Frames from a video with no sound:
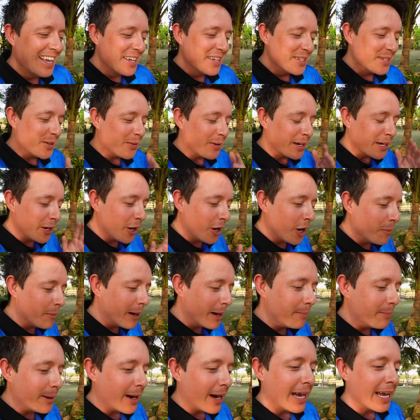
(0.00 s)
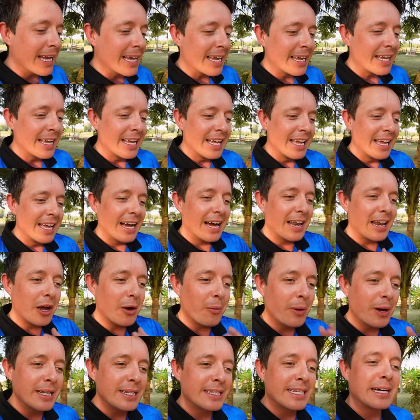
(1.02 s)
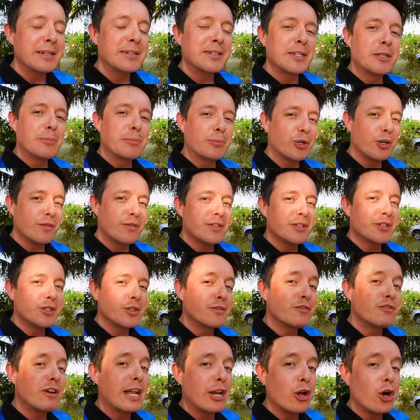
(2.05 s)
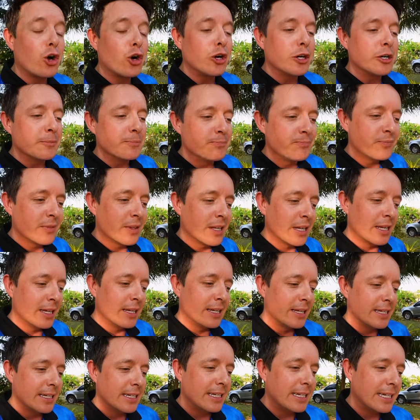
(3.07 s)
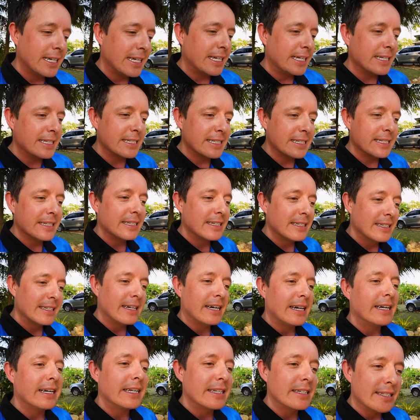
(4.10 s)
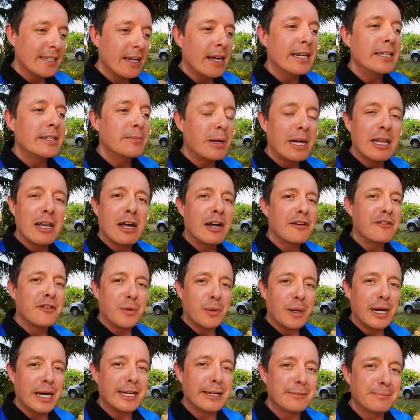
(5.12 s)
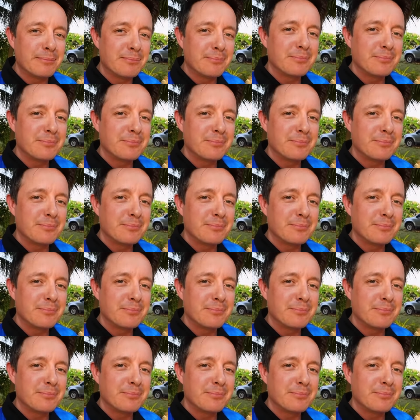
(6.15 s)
So I got on my bike and I went down to the province of Ranong and I signed my life away.